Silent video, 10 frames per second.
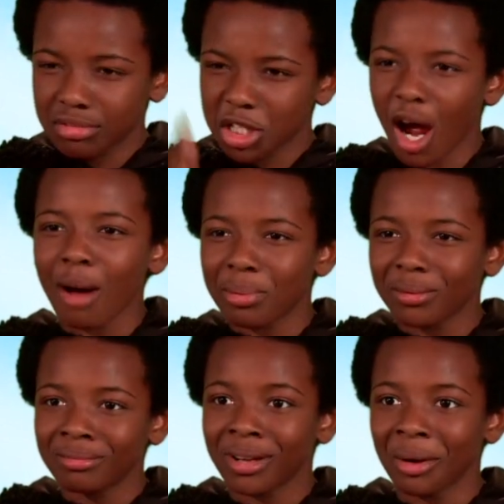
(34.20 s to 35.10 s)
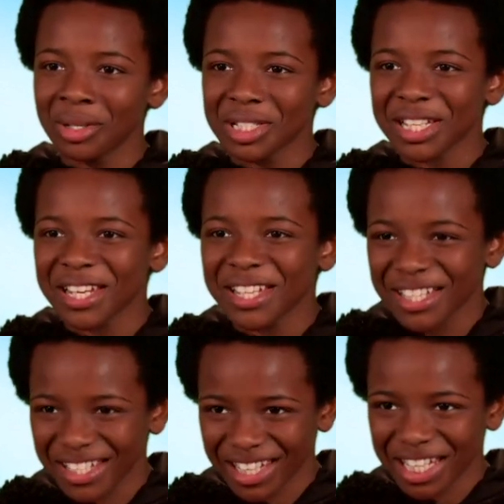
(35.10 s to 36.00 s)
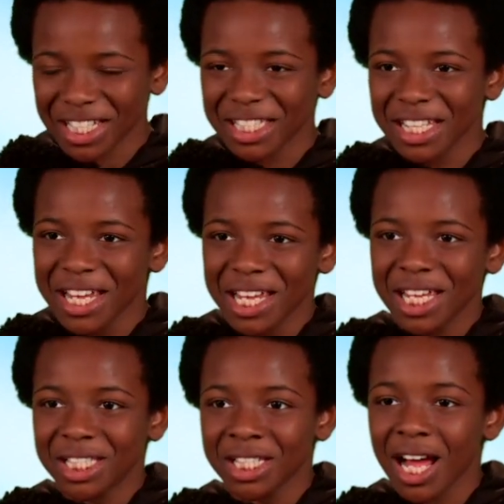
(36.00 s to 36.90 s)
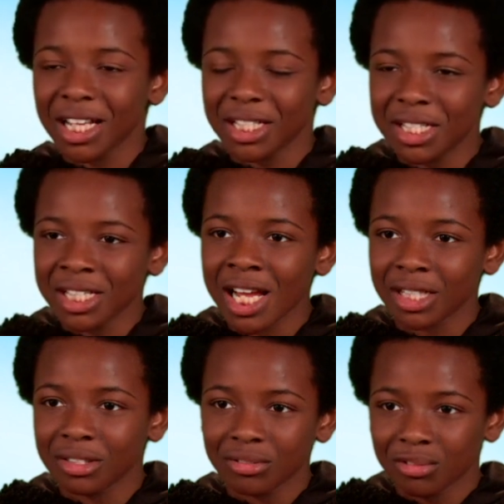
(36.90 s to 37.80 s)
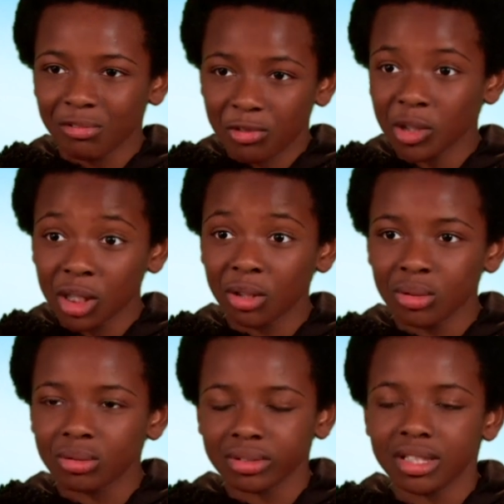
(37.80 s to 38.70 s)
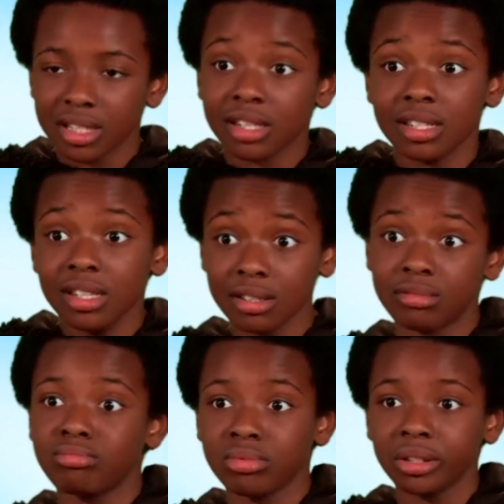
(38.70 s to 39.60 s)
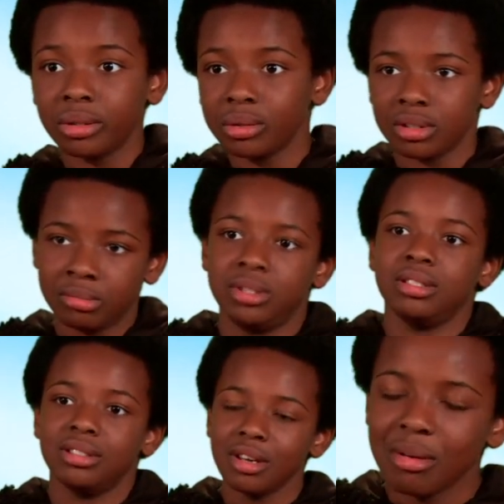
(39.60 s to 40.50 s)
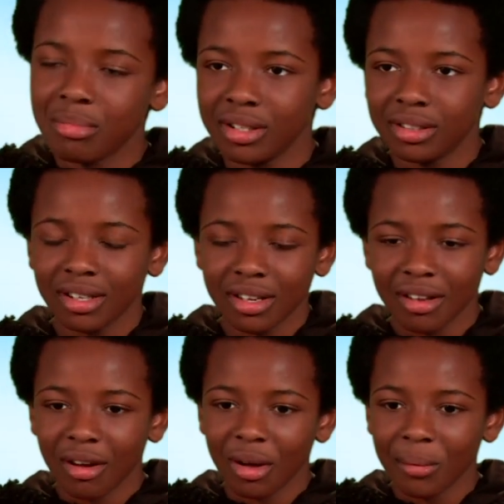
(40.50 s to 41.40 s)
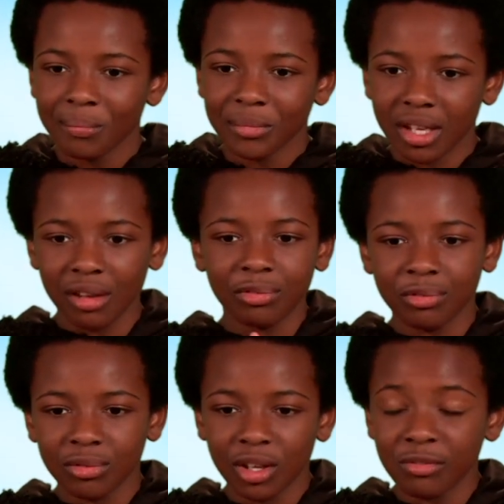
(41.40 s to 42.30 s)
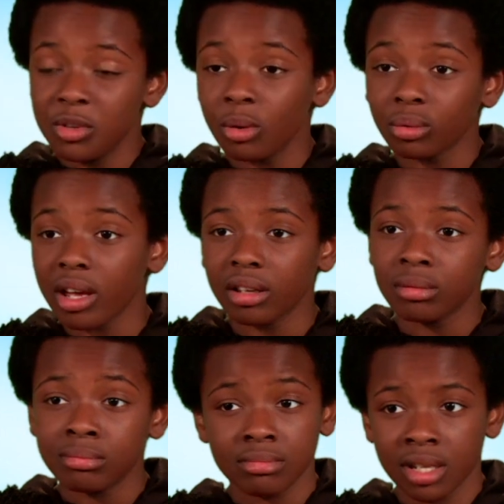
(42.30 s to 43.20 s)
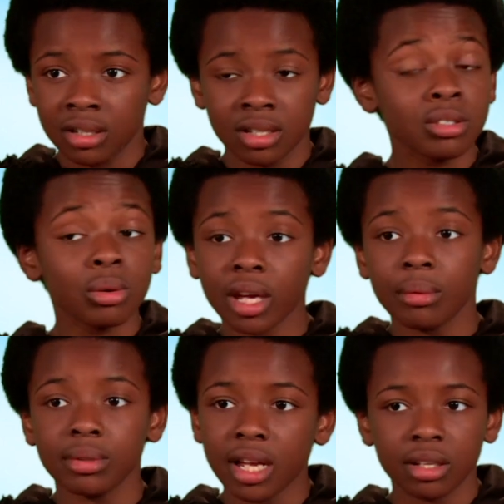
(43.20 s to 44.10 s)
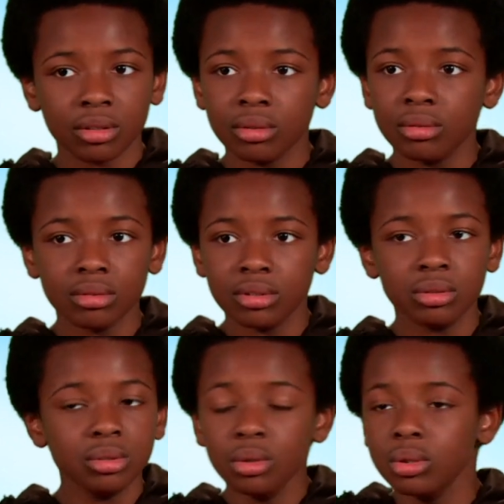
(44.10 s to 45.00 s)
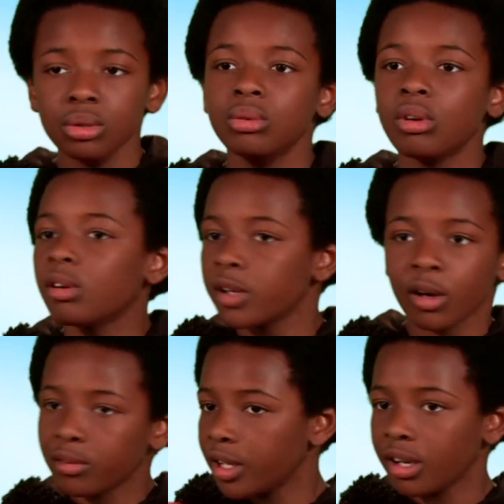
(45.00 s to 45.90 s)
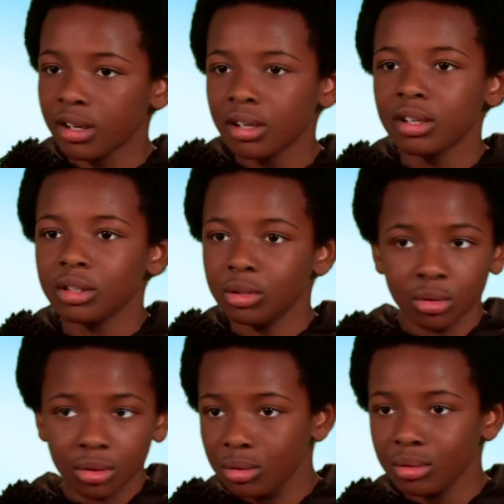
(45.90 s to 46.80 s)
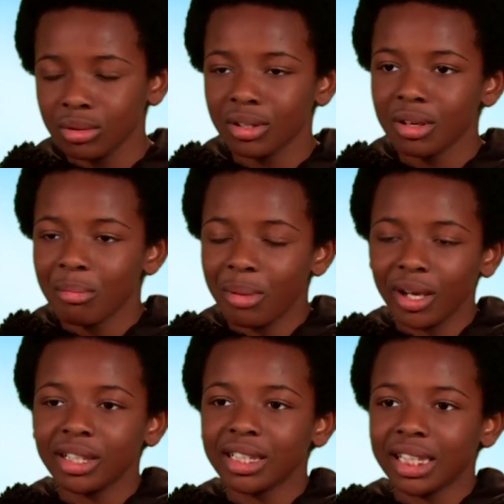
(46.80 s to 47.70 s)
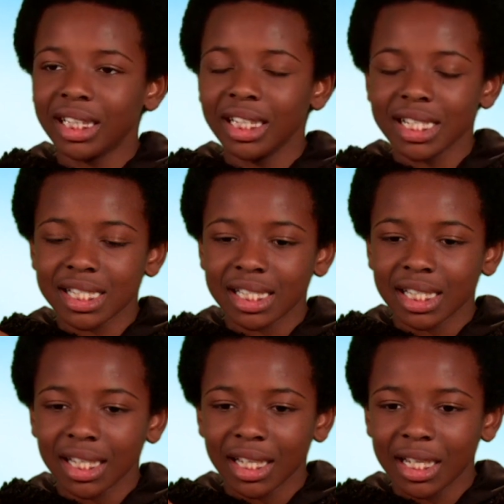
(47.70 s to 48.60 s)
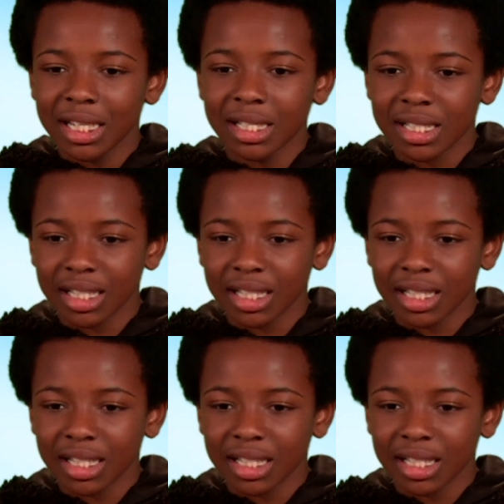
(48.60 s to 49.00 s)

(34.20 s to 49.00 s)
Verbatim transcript: chop, I want to say, because he's not fully cool. He is really cool to me, but if you don't like him, then he's okay with that. You do you over there. You do you. But he